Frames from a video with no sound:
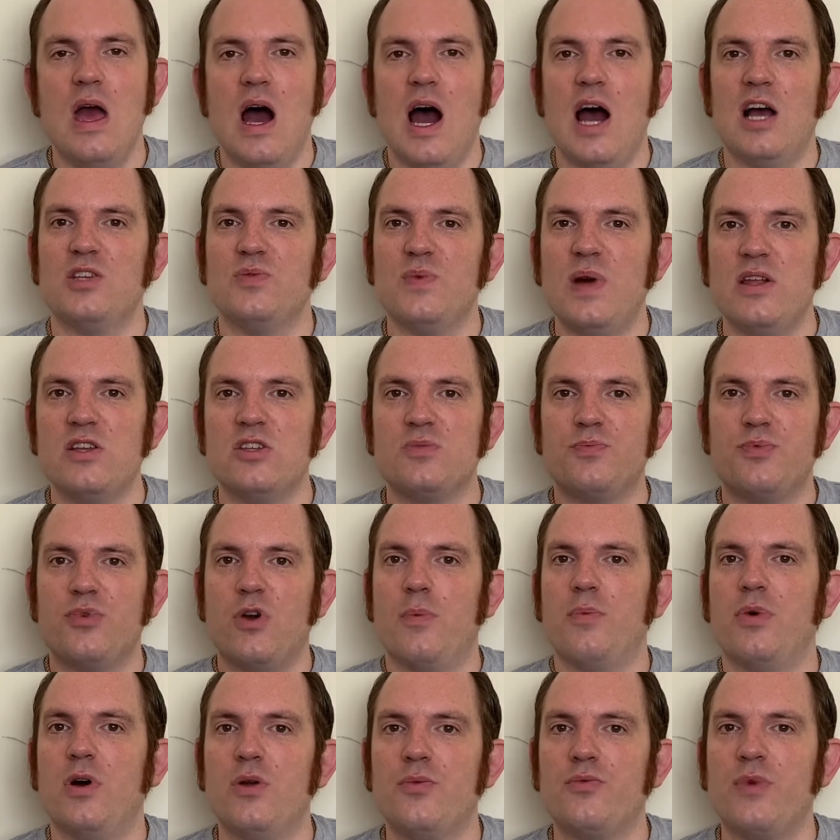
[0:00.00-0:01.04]
as well as
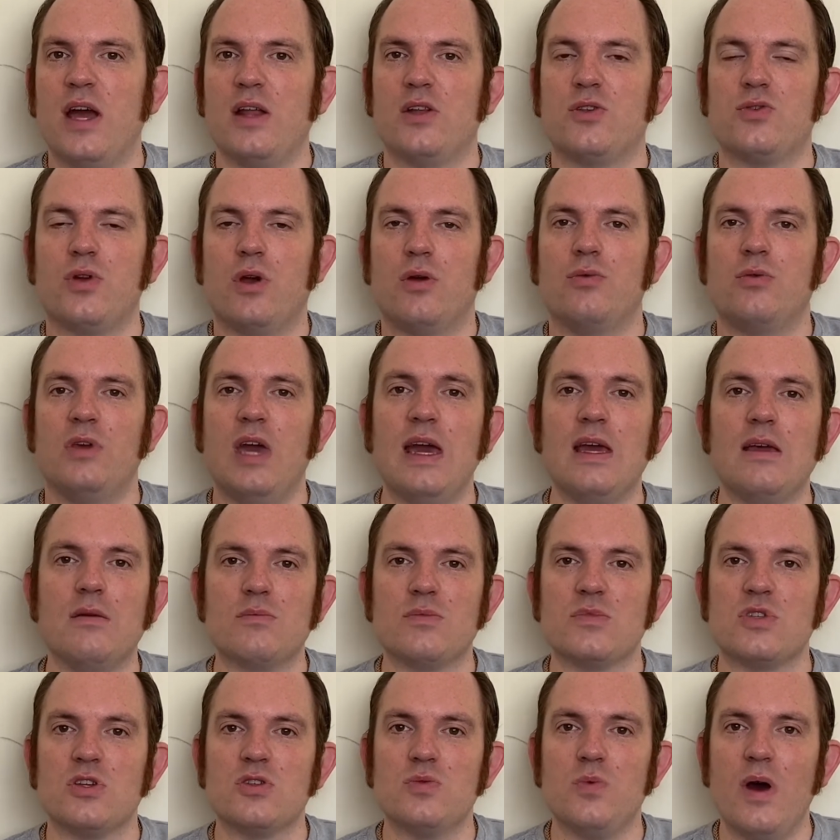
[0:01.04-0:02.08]
proper retro
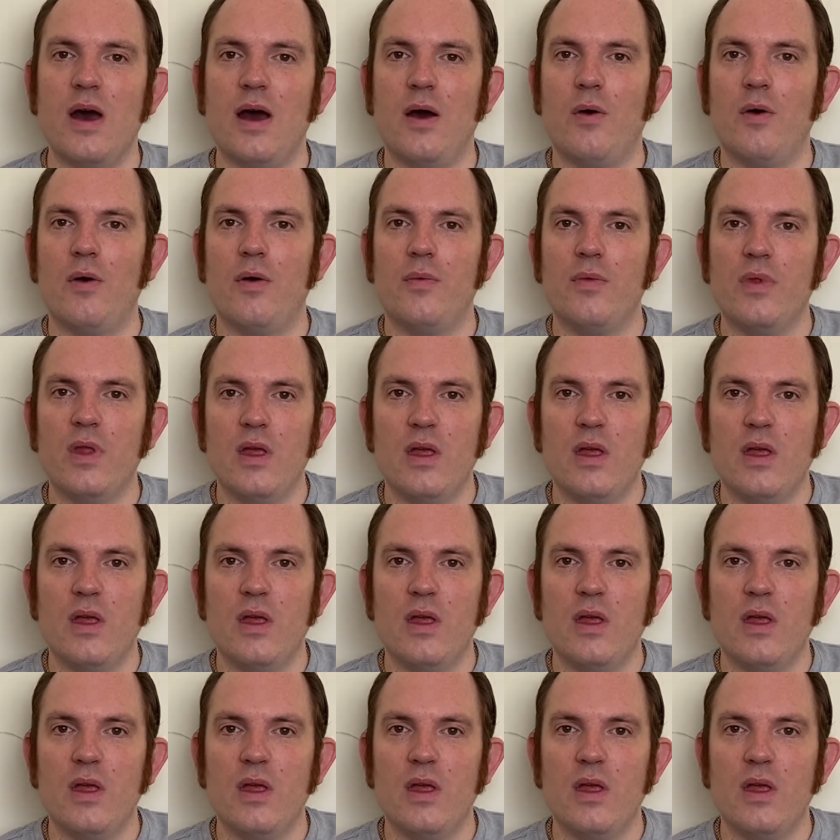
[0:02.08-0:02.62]
games as well.